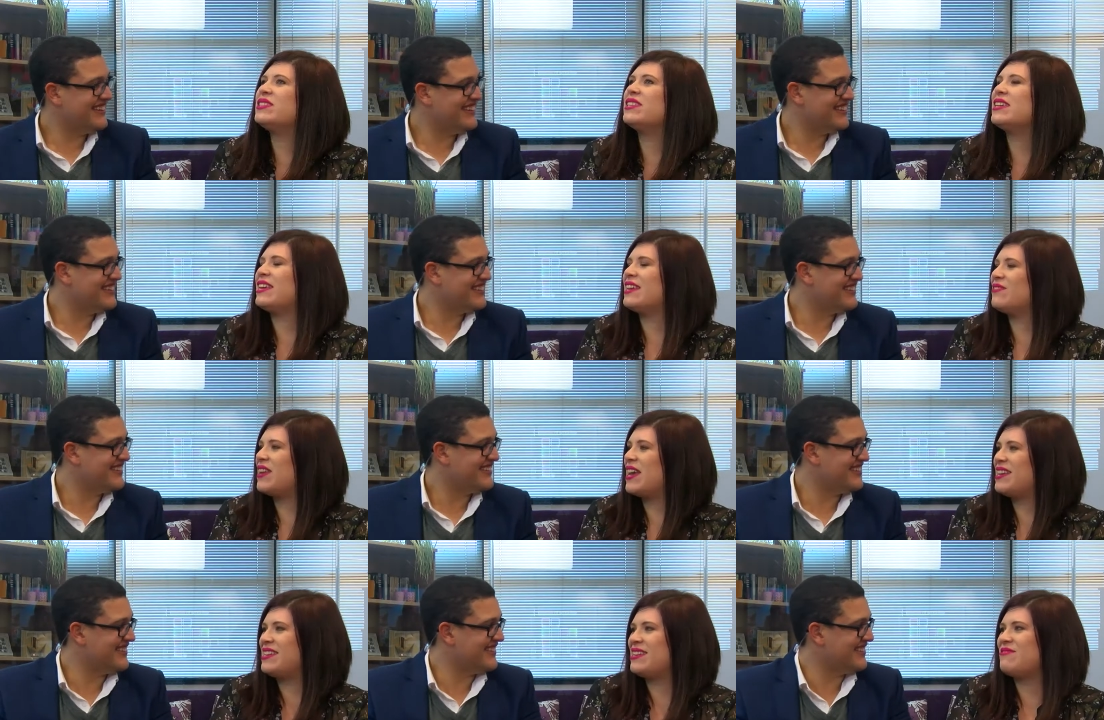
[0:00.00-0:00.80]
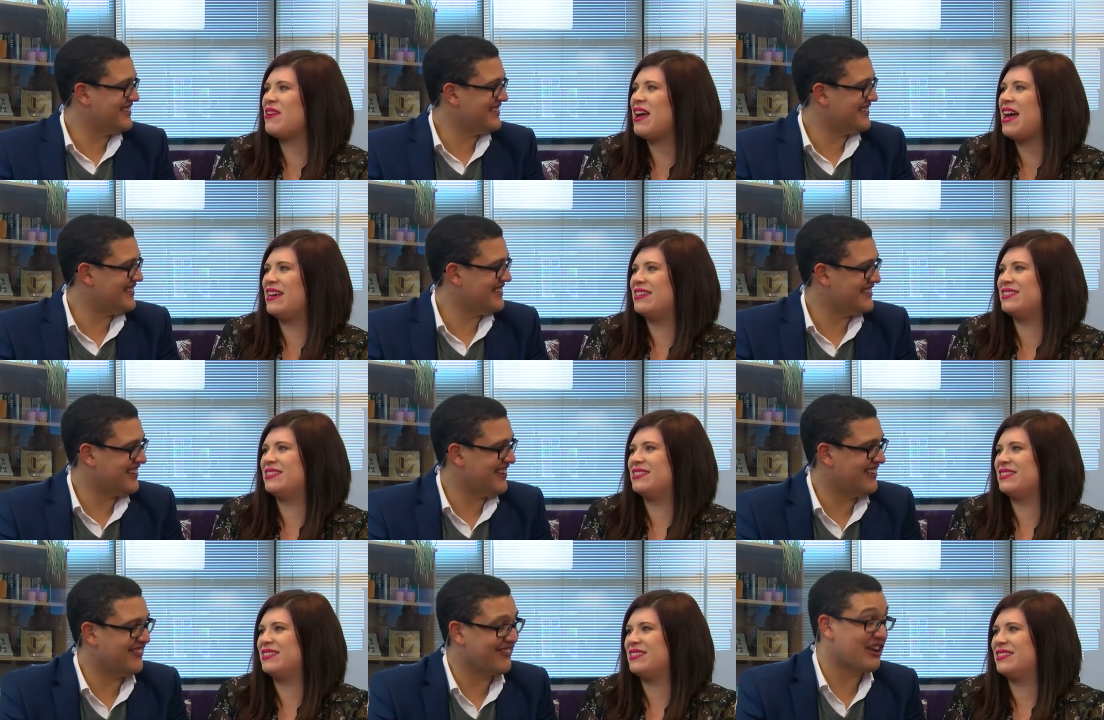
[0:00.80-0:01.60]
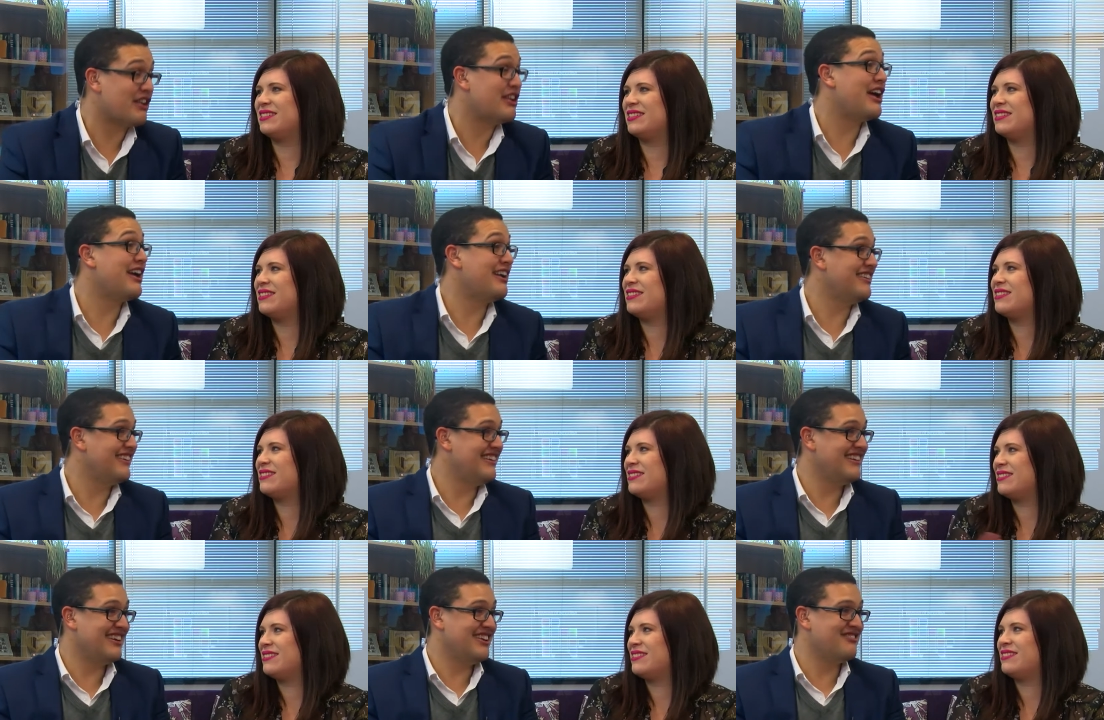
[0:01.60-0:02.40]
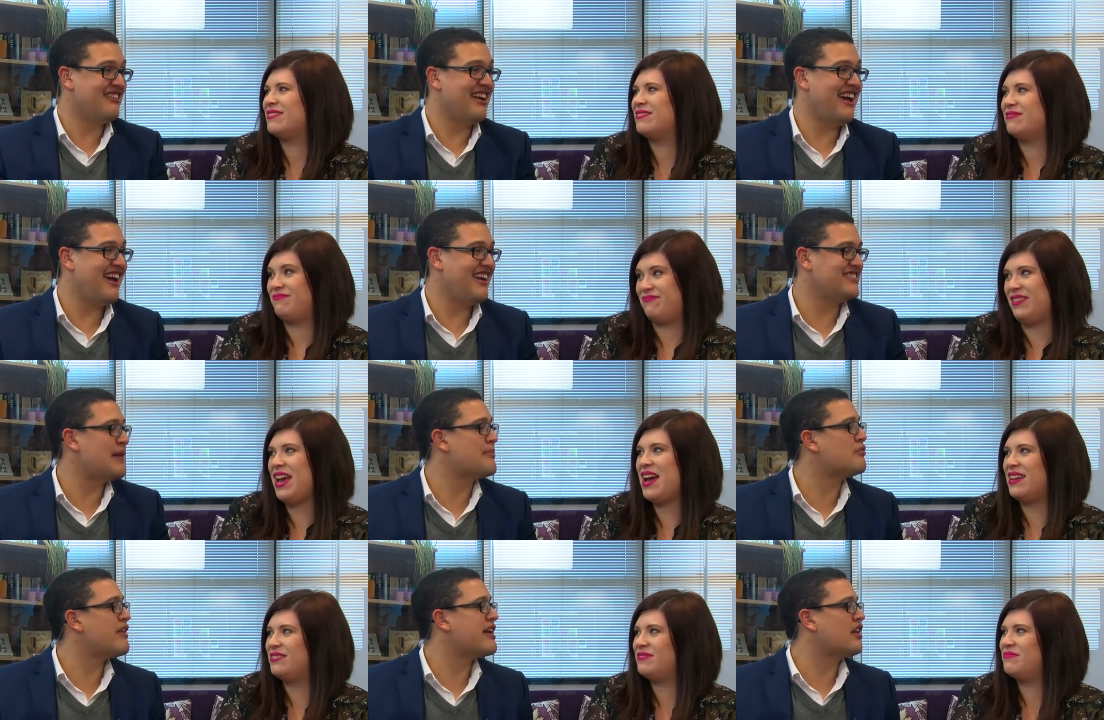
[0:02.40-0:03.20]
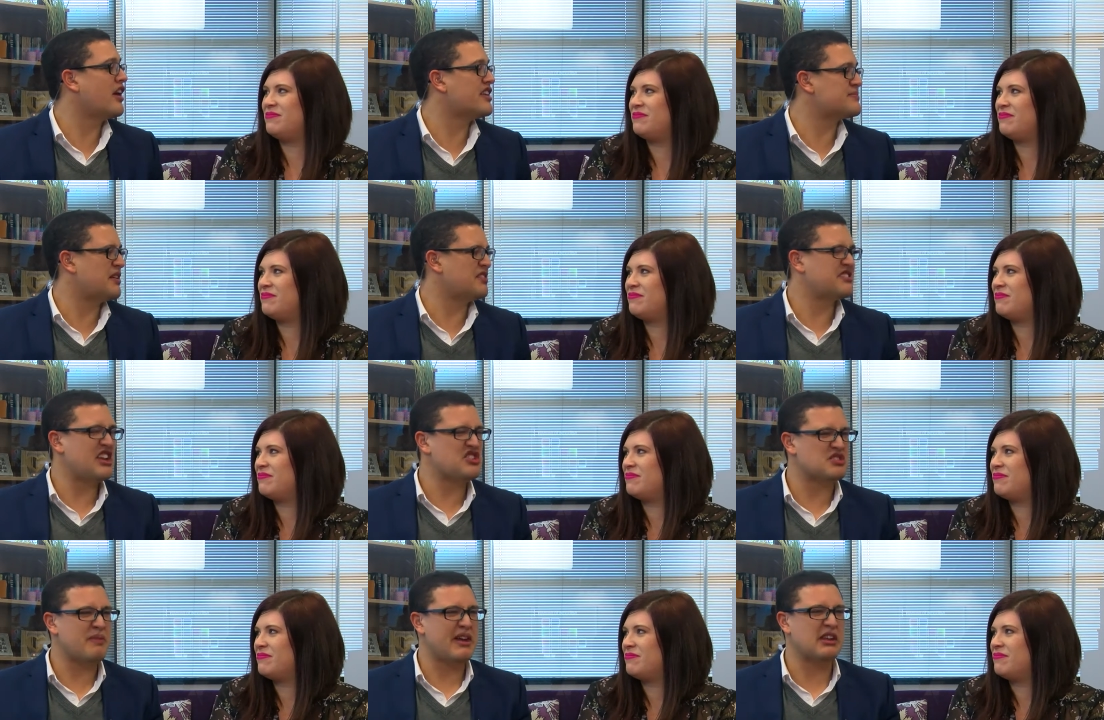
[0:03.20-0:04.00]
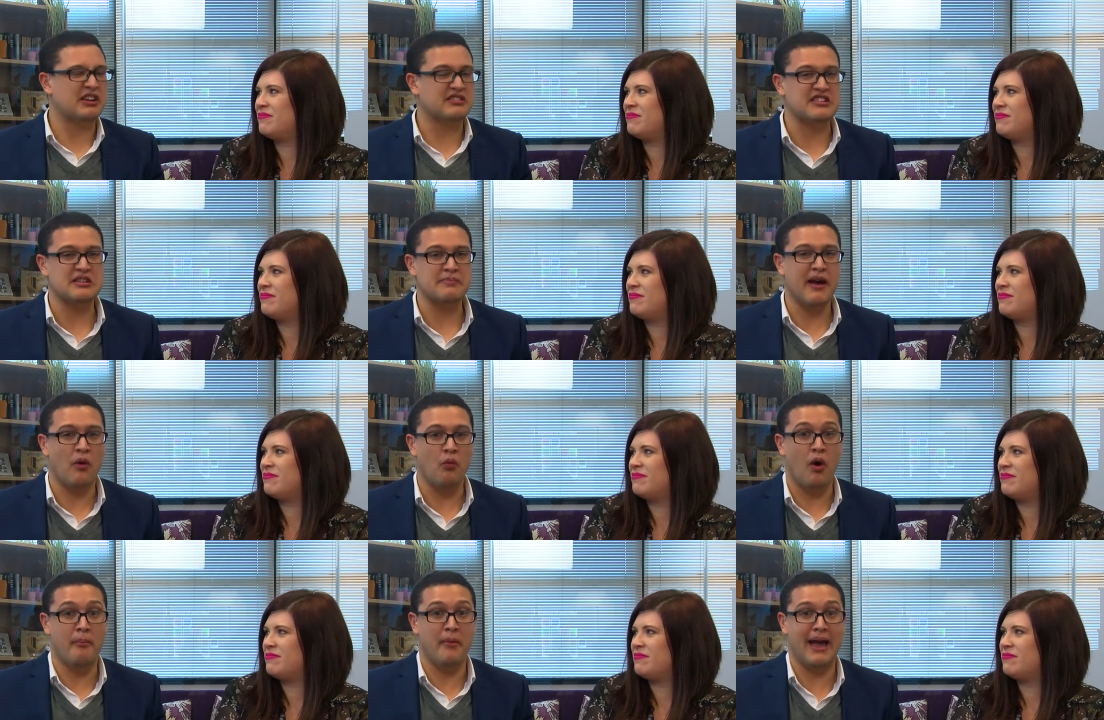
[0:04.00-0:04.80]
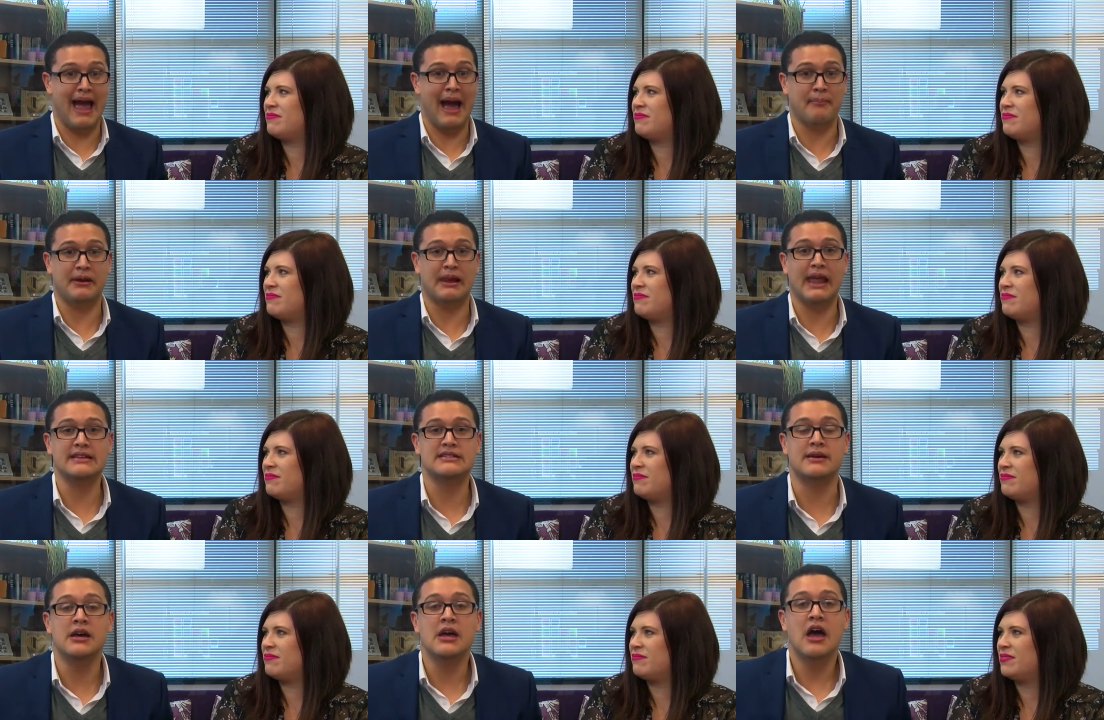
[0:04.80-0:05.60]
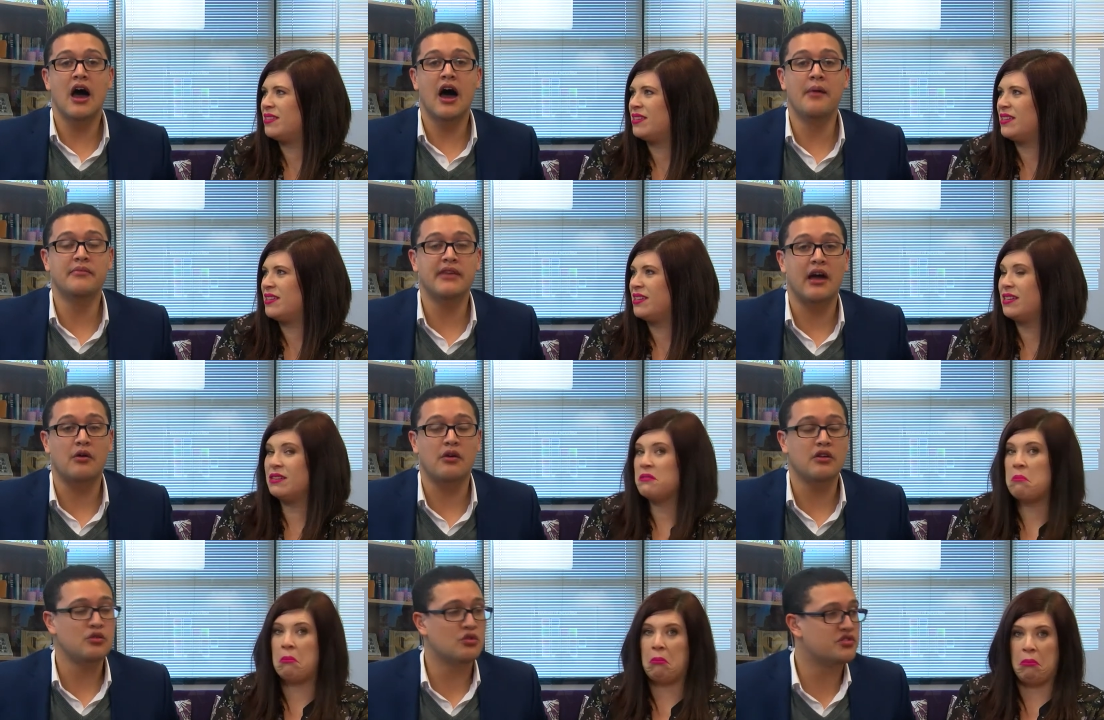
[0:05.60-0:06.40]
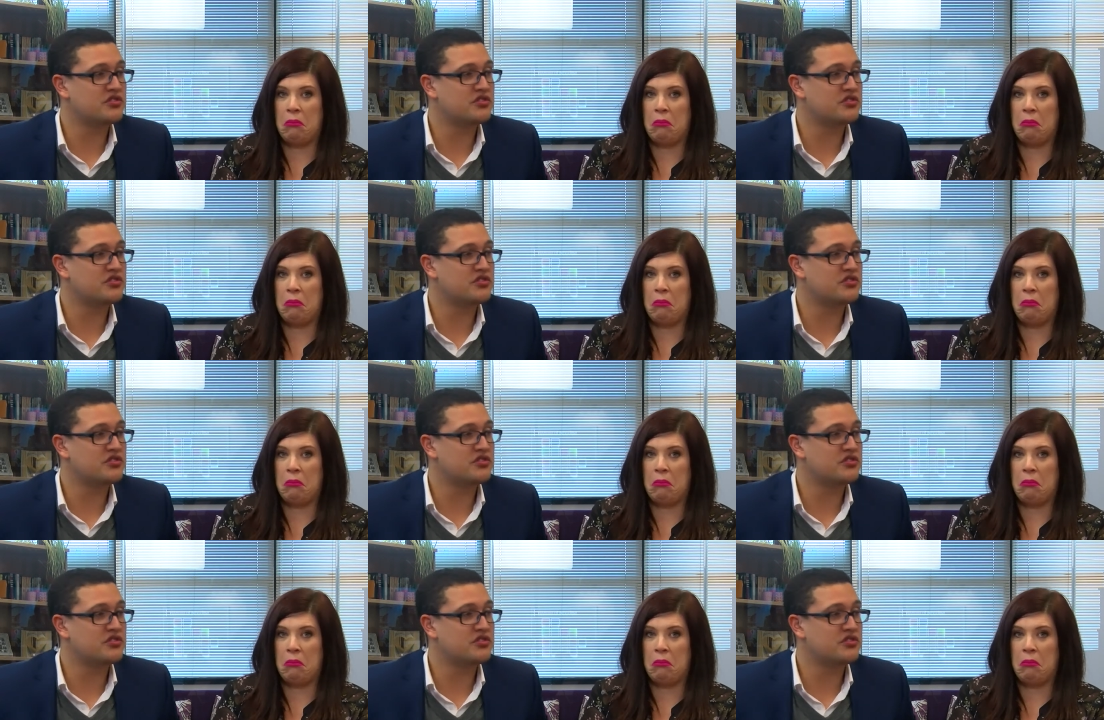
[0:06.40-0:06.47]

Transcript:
Speaker 1: like
Speaker 2: thinking that. of Lady in Red.
Speaker 1: No, we'll go Lady in Red. Yeah. yeah but red light spells danger is better because it's about what might happen later. Yeah. Um, now, your